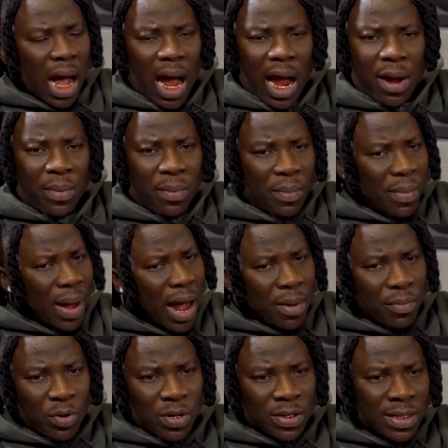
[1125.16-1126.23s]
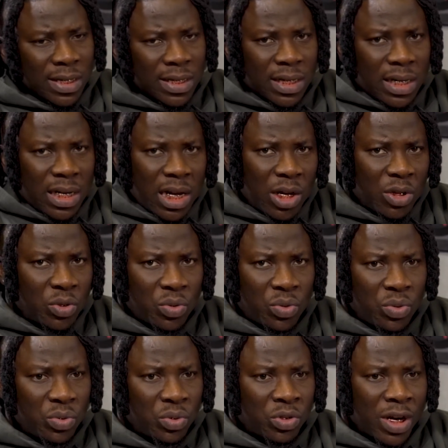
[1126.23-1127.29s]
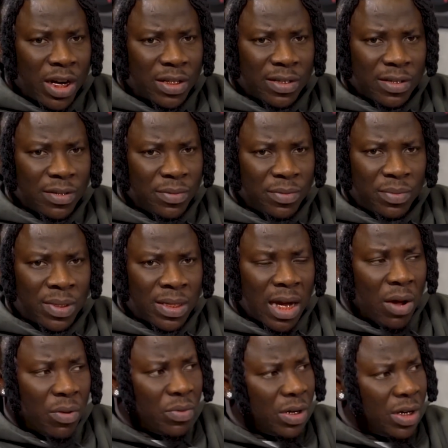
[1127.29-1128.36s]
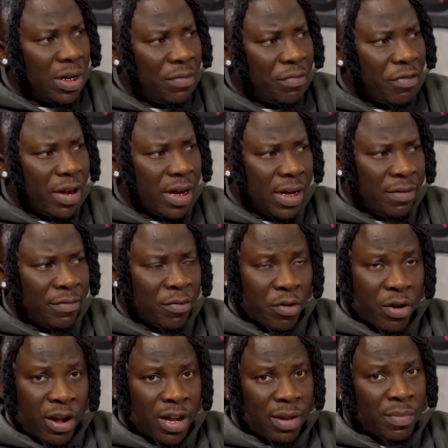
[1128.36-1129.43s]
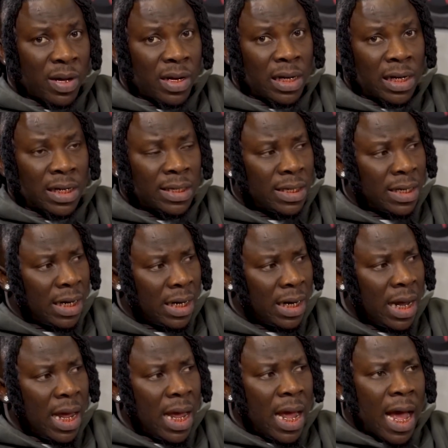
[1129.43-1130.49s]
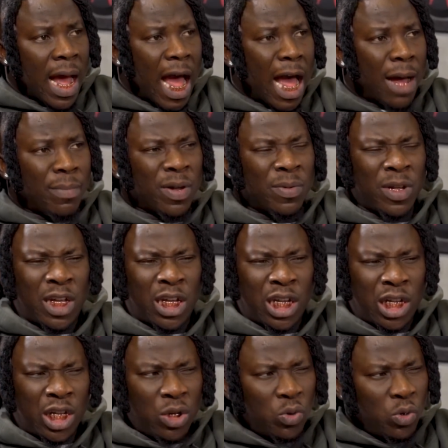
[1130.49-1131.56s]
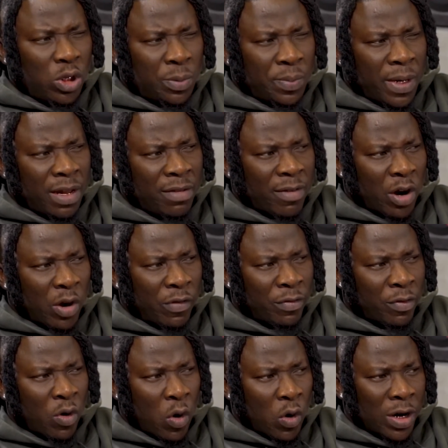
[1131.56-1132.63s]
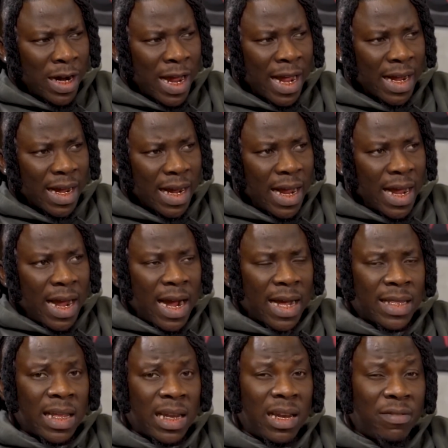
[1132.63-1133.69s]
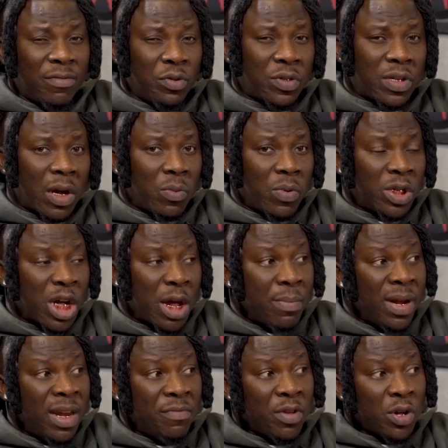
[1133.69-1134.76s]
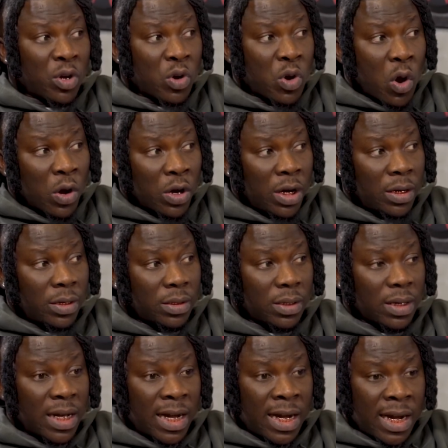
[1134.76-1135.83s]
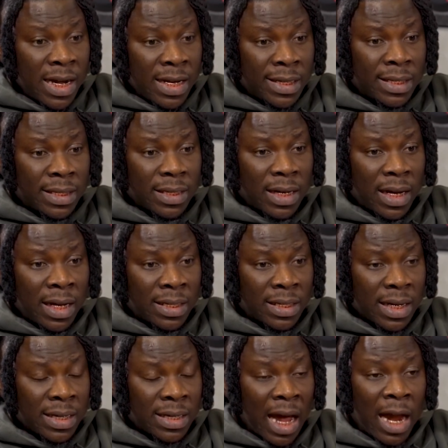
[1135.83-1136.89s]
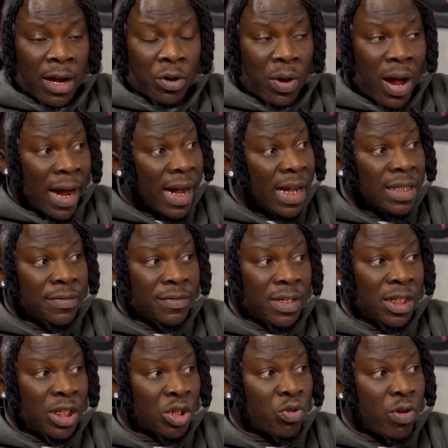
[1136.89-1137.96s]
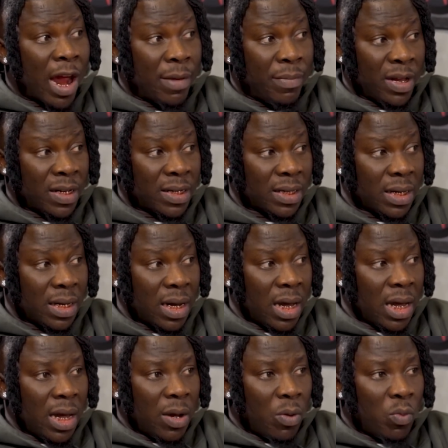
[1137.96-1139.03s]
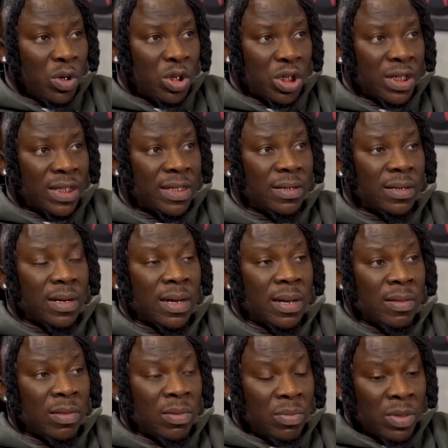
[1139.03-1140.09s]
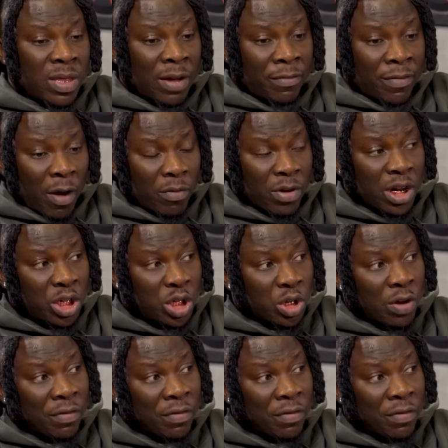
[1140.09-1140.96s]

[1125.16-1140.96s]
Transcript: I I'm not sitting here to try to sound differently for anybody listening. I'm a huge believer of God. Like the levels at which I believe in God is is is I don't I can't even describe it. Yeah. Which is the foundation